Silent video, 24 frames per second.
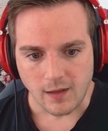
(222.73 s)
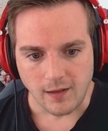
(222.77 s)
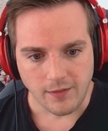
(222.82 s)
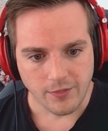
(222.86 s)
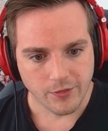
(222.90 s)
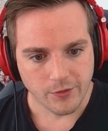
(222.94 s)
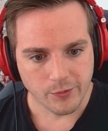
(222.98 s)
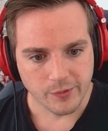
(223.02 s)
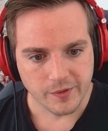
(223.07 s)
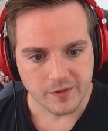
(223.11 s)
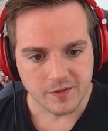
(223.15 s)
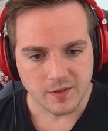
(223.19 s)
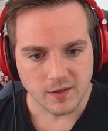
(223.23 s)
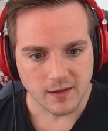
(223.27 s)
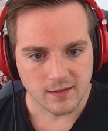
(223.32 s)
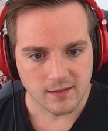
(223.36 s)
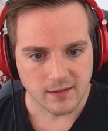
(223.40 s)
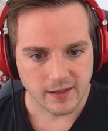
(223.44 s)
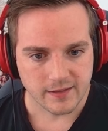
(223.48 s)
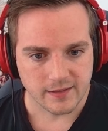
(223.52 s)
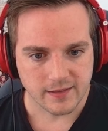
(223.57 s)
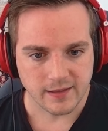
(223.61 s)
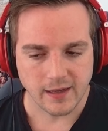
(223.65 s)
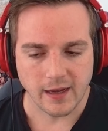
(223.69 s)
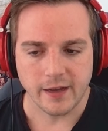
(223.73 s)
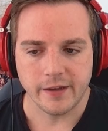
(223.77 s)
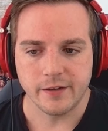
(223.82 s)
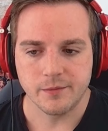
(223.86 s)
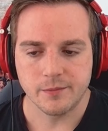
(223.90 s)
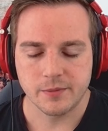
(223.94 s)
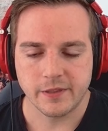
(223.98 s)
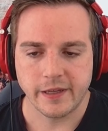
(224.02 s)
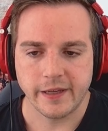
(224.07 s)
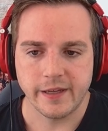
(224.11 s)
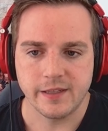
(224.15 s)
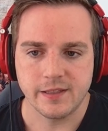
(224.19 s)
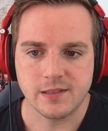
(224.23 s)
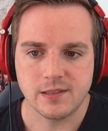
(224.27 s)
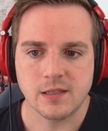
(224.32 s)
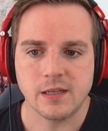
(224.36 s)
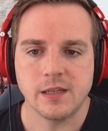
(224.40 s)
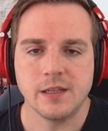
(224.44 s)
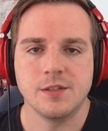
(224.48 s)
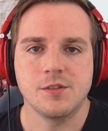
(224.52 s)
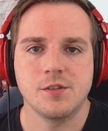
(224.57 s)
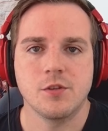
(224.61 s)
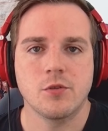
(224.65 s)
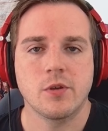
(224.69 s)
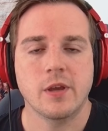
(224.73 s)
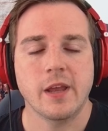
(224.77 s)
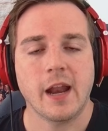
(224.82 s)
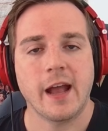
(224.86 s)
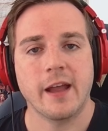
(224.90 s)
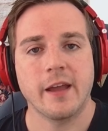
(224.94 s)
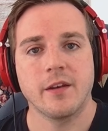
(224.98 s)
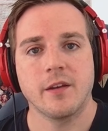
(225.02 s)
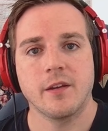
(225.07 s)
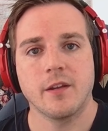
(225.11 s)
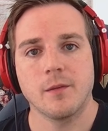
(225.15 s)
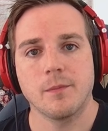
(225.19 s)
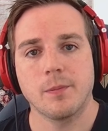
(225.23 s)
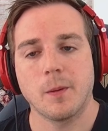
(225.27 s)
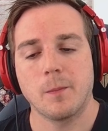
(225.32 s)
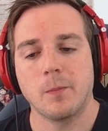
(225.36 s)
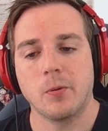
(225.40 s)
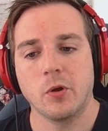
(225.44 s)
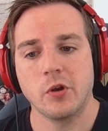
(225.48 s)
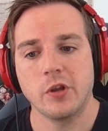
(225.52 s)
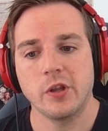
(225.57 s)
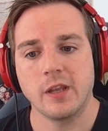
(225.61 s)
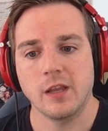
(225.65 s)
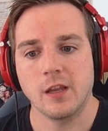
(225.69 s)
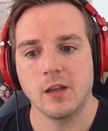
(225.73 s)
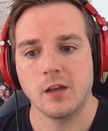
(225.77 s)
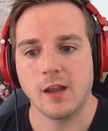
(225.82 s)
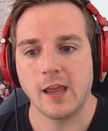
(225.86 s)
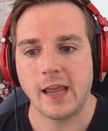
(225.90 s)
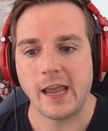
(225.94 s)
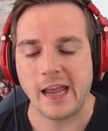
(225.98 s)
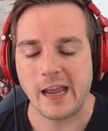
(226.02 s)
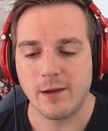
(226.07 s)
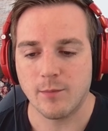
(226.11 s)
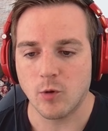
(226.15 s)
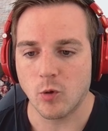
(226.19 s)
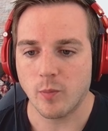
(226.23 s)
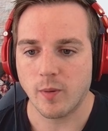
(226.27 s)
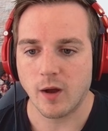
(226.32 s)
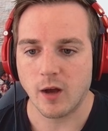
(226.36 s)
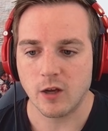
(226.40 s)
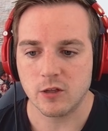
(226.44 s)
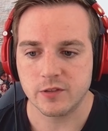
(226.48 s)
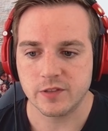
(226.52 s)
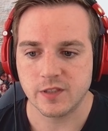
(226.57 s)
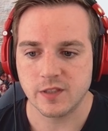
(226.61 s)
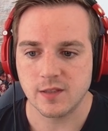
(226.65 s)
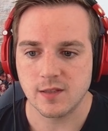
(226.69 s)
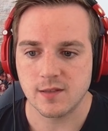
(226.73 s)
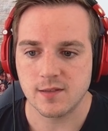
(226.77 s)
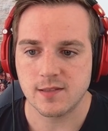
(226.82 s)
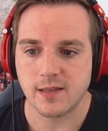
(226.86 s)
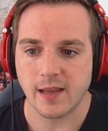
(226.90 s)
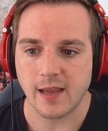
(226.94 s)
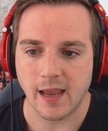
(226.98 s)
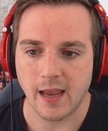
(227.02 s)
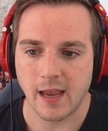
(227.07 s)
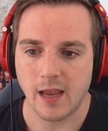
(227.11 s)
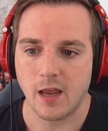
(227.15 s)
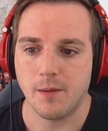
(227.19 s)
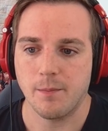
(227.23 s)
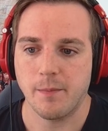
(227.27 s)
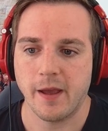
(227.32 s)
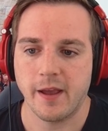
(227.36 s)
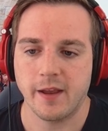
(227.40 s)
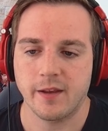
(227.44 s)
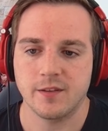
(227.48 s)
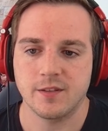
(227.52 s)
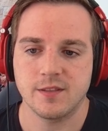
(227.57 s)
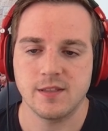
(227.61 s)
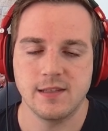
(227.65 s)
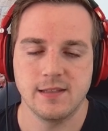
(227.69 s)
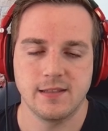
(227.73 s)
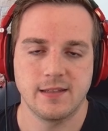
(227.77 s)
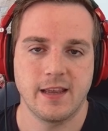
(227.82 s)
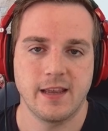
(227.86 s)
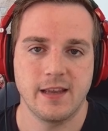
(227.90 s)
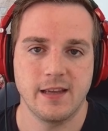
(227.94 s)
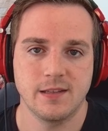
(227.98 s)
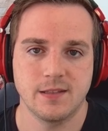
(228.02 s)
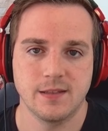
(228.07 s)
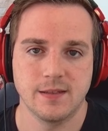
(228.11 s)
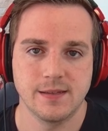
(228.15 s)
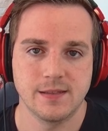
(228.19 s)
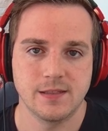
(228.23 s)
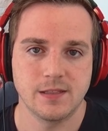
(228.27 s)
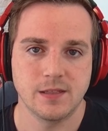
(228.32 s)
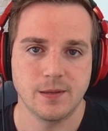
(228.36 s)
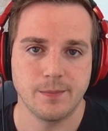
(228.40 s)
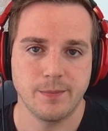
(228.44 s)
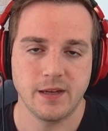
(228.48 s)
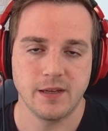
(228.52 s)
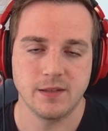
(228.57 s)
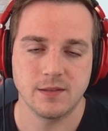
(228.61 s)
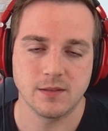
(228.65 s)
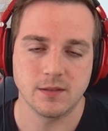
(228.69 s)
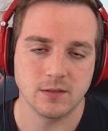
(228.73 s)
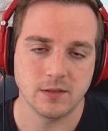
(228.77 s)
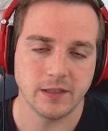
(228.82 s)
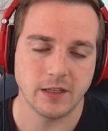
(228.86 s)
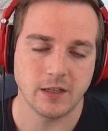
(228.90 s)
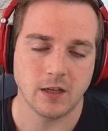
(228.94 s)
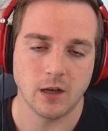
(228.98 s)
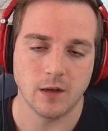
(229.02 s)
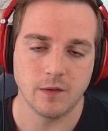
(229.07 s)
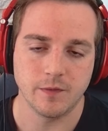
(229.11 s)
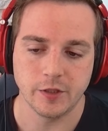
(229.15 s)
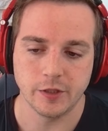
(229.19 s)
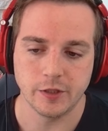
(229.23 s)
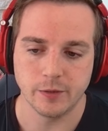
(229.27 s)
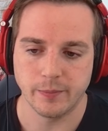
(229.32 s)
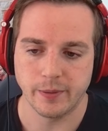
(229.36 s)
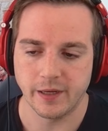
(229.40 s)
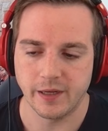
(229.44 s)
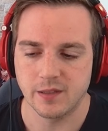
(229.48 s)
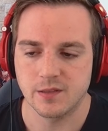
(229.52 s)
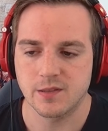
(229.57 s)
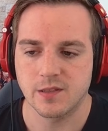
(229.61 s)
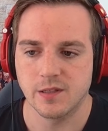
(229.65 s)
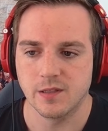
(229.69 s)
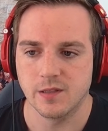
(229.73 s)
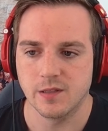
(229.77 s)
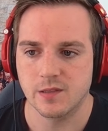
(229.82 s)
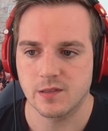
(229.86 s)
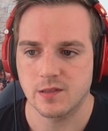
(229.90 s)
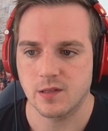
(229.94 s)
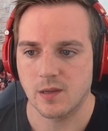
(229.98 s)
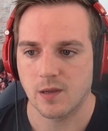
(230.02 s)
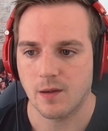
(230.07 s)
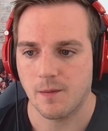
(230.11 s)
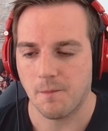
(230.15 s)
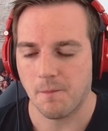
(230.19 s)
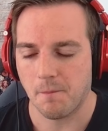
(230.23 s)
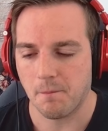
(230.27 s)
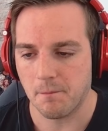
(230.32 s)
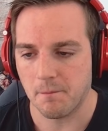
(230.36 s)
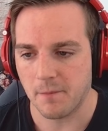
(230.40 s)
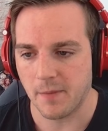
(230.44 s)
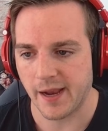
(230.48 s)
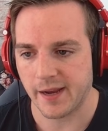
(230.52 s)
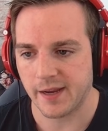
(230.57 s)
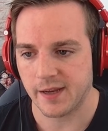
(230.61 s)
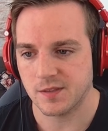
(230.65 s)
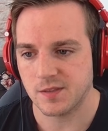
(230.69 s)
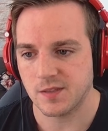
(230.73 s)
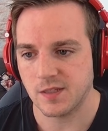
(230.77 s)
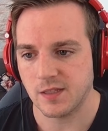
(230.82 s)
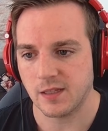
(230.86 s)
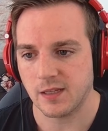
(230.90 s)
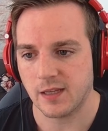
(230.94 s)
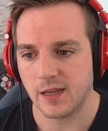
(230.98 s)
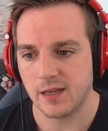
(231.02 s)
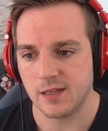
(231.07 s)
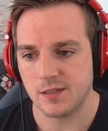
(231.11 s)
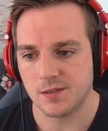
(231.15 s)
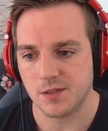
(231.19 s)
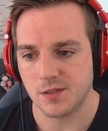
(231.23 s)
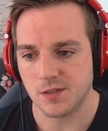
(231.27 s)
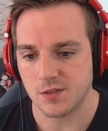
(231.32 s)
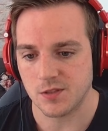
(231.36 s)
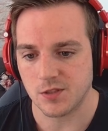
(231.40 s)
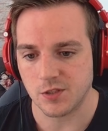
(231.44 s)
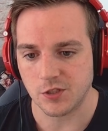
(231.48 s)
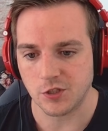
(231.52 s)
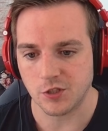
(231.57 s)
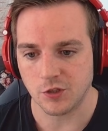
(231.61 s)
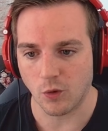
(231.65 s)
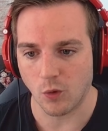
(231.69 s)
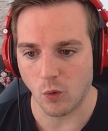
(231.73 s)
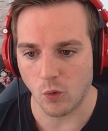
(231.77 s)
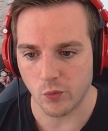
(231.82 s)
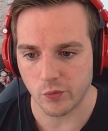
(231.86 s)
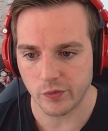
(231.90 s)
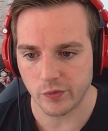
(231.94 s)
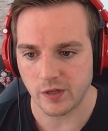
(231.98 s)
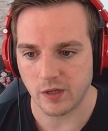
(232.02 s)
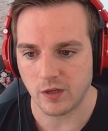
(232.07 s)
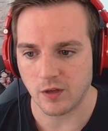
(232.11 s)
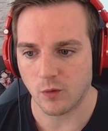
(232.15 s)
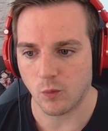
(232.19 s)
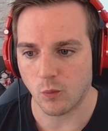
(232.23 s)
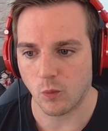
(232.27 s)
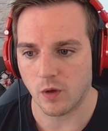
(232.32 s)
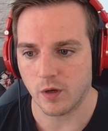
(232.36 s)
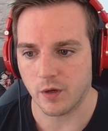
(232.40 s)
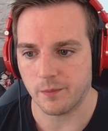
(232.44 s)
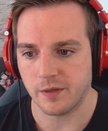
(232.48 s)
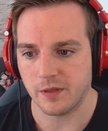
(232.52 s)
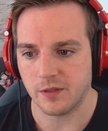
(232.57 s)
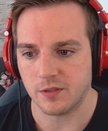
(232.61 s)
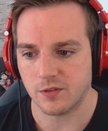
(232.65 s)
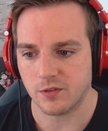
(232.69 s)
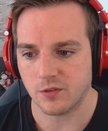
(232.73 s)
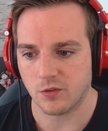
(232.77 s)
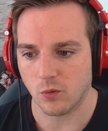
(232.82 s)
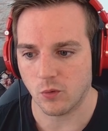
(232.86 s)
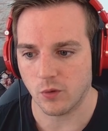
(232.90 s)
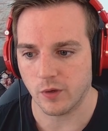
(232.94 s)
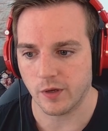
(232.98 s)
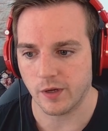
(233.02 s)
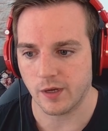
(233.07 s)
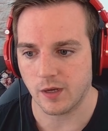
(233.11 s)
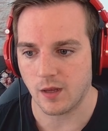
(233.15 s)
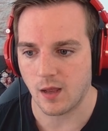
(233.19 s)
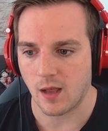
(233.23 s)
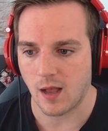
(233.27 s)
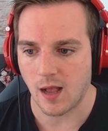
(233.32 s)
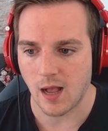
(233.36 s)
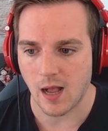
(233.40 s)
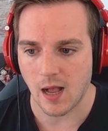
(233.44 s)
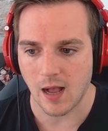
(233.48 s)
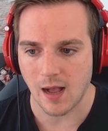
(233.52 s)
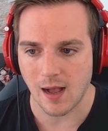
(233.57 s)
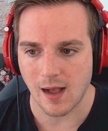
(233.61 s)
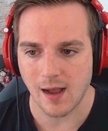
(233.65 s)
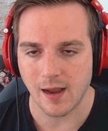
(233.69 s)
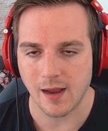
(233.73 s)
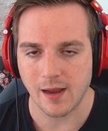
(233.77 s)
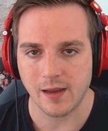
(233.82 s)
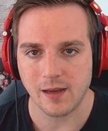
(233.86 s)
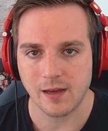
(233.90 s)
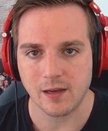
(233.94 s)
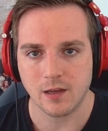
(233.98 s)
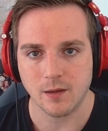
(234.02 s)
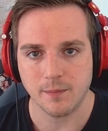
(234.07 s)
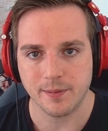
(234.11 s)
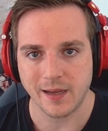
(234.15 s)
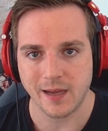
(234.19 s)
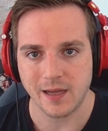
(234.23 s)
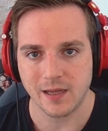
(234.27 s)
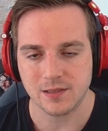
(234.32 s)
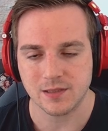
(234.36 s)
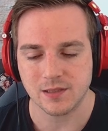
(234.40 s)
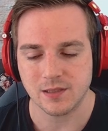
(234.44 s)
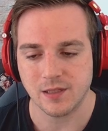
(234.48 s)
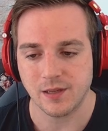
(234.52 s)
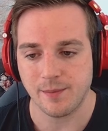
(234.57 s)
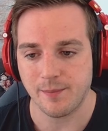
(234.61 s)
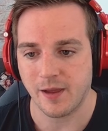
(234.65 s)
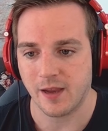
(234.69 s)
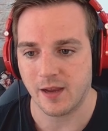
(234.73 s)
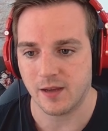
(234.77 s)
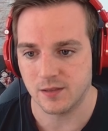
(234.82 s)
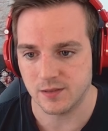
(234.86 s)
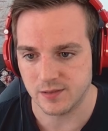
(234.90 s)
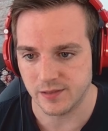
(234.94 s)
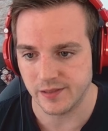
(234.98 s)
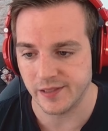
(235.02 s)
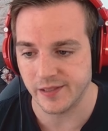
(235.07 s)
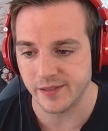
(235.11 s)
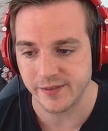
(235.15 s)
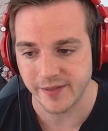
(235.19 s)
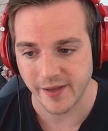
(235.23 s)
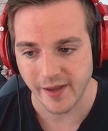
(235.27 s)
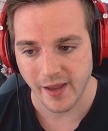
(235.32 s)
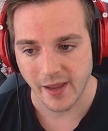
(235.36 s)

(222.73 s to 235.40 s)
The reason I like the items case is you can end up putting in ammo boxes and magazine cases to basically cover your bases. Magazine cases, you're only going to want to be storing high capacity magazines.